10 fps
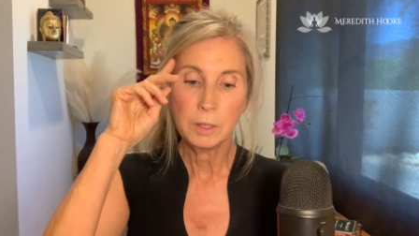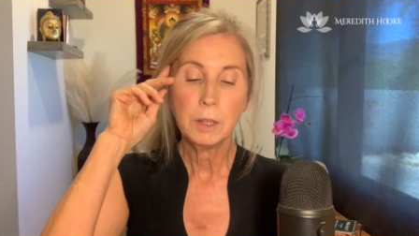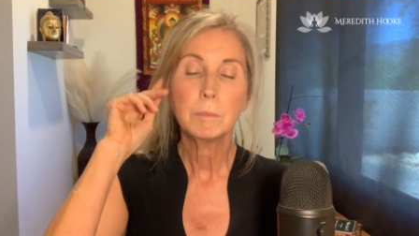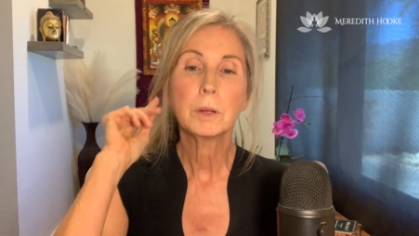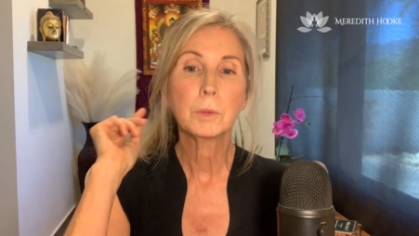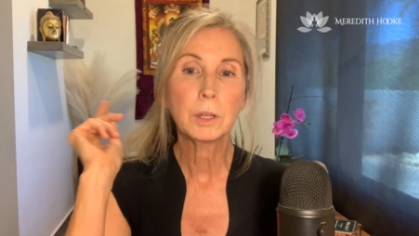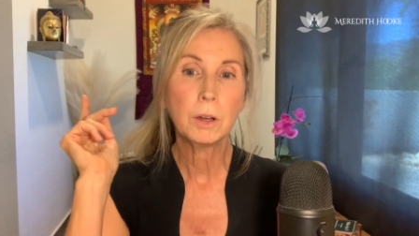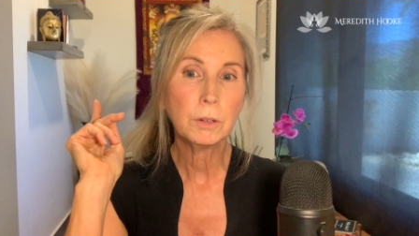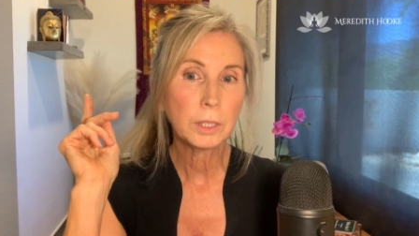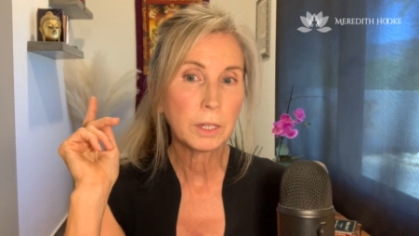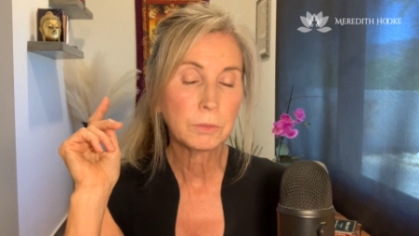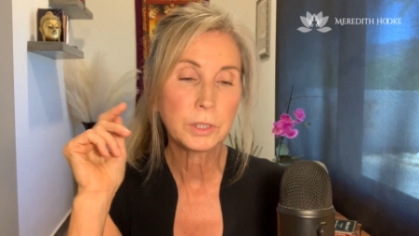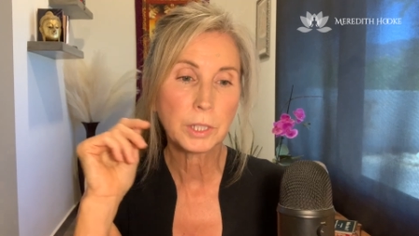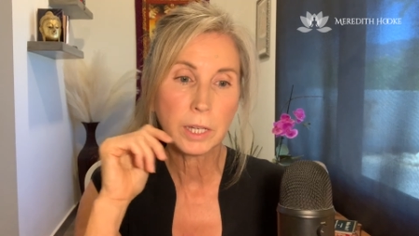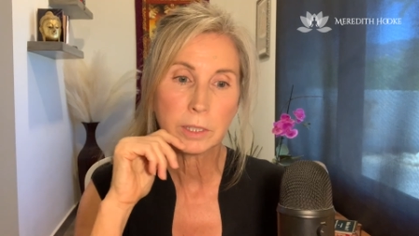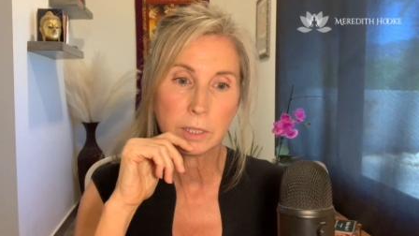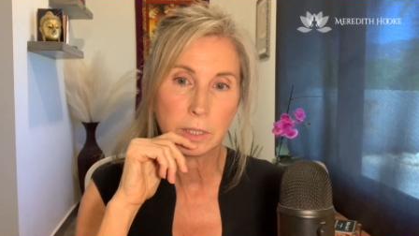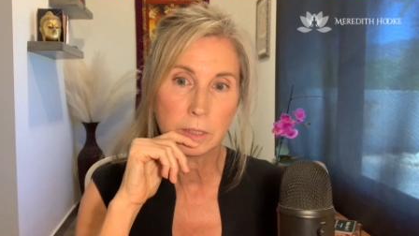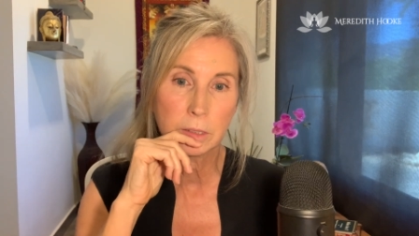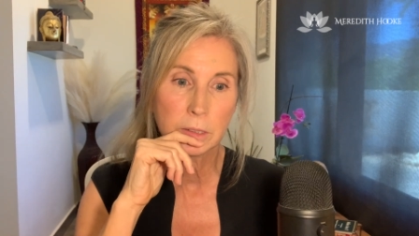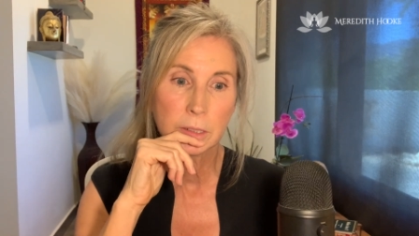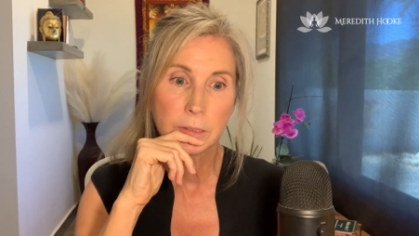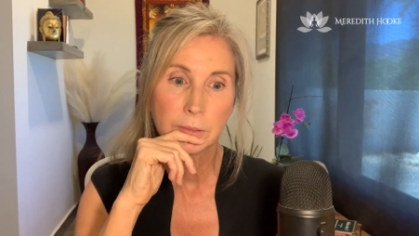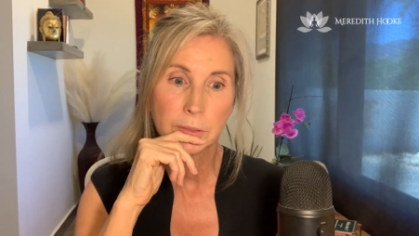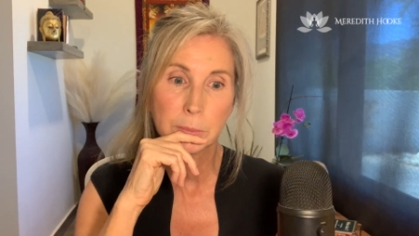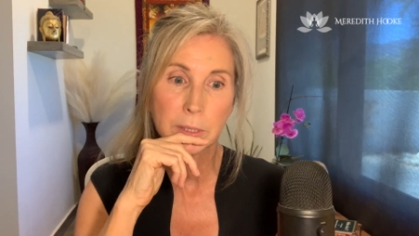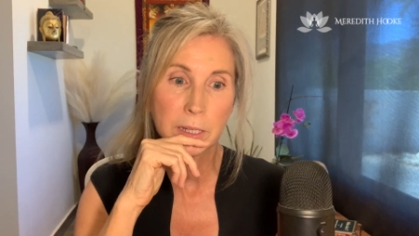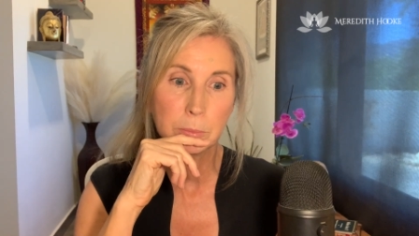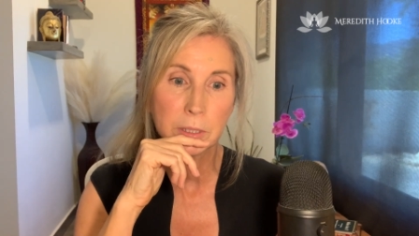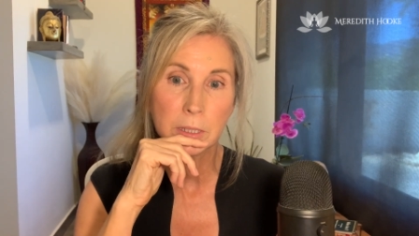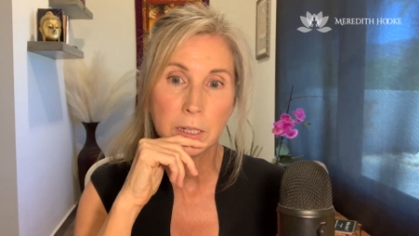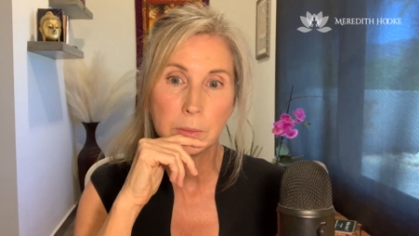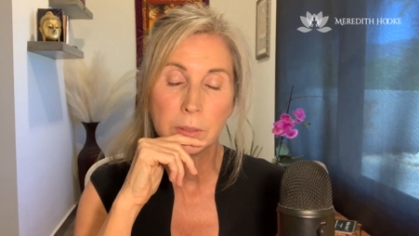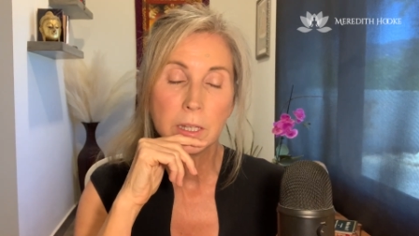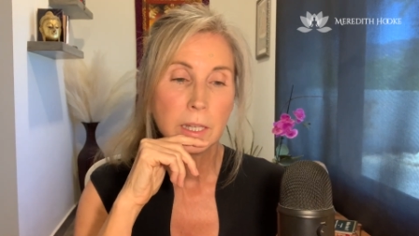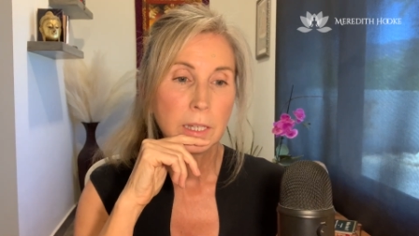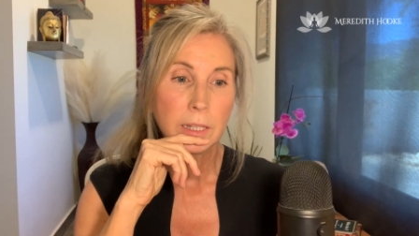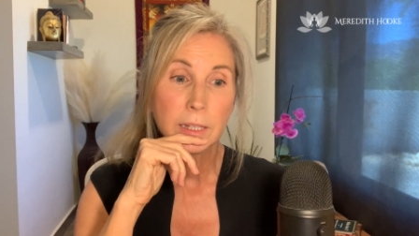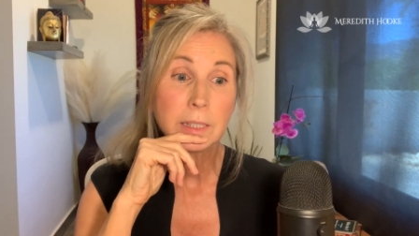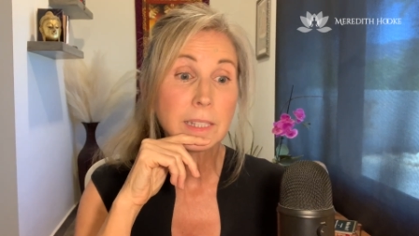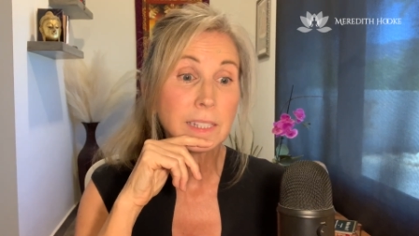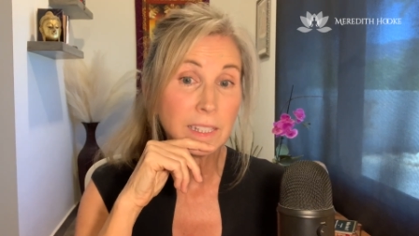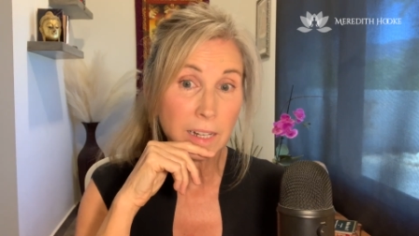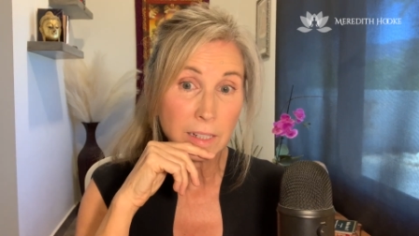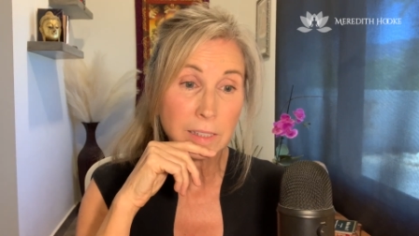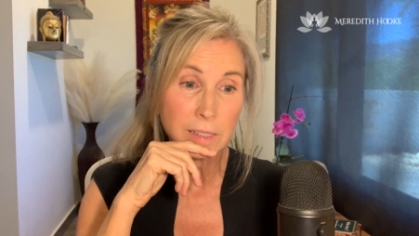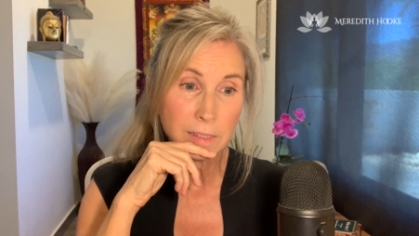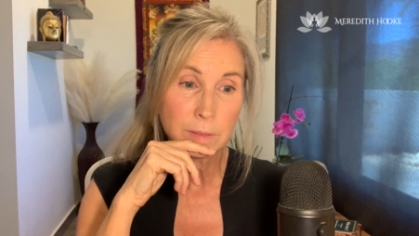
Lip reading: But we all get rejected from time to time. It sucks.